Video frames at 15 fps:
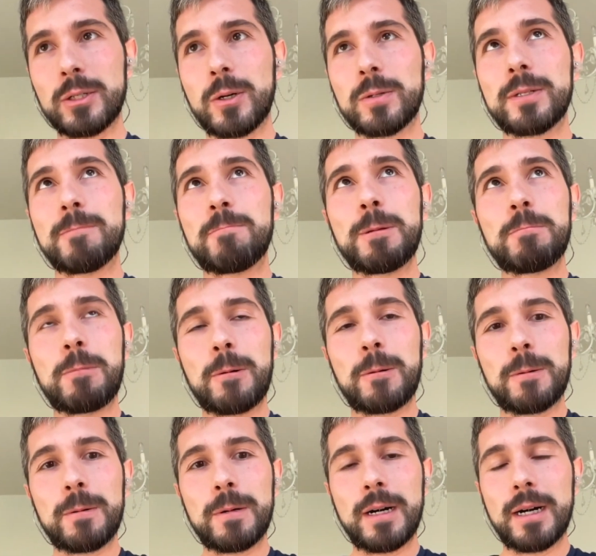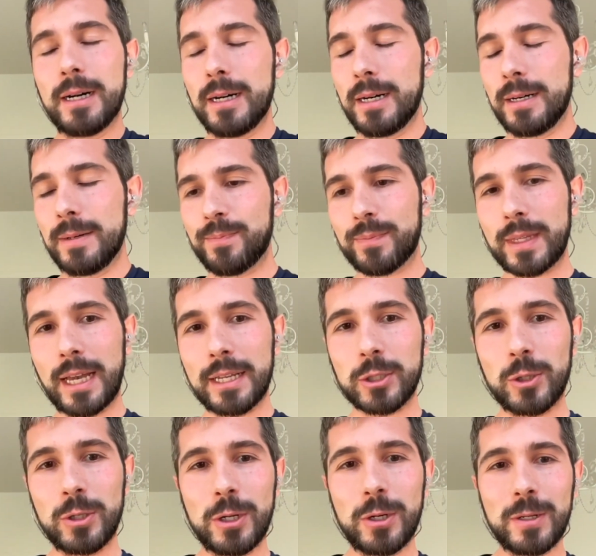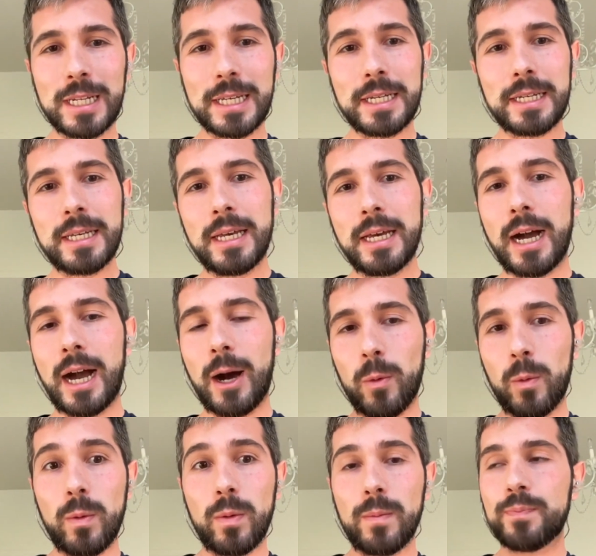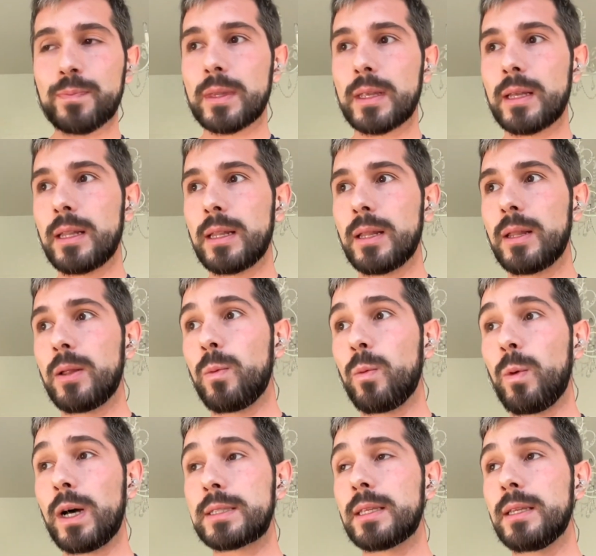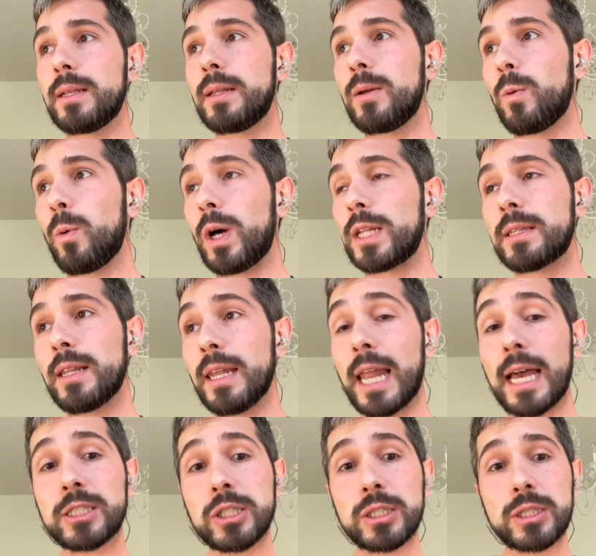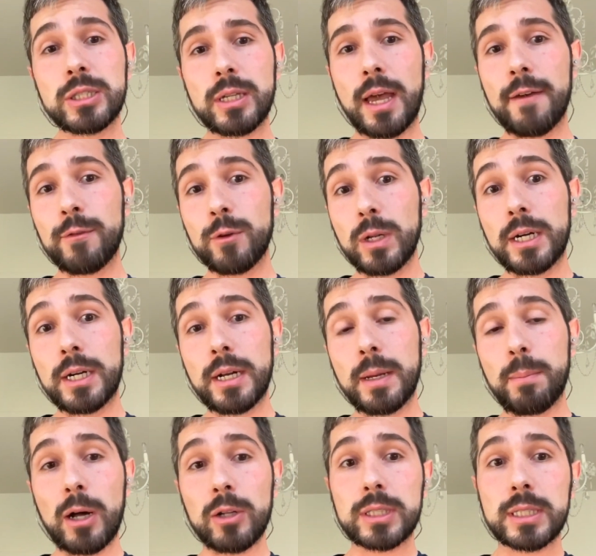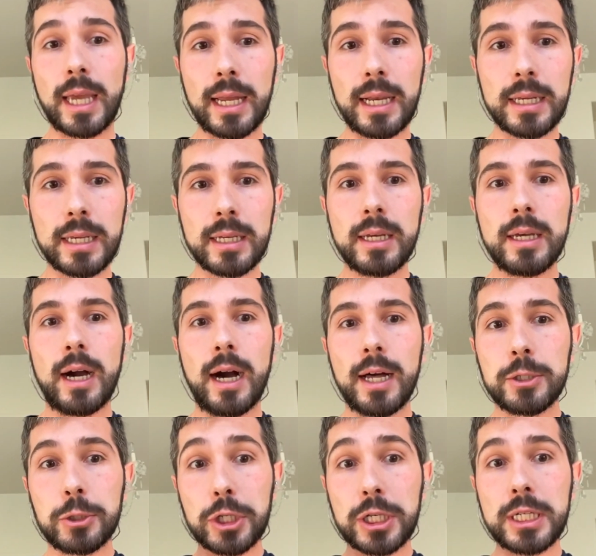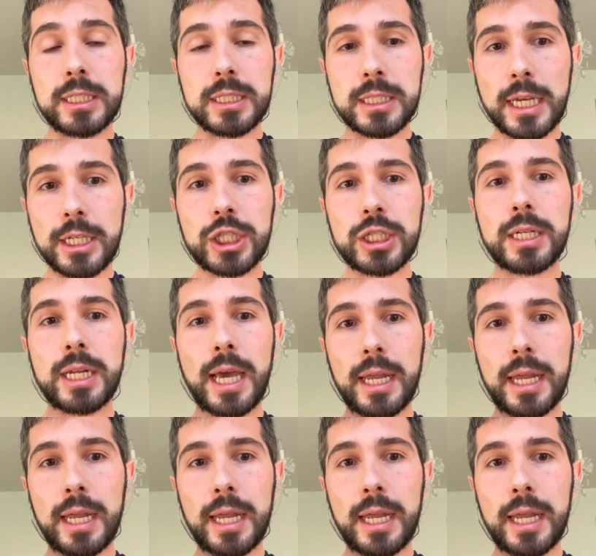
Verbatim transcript: the people um, at Unlonely how, what what lessons have you learned about scaling an organization and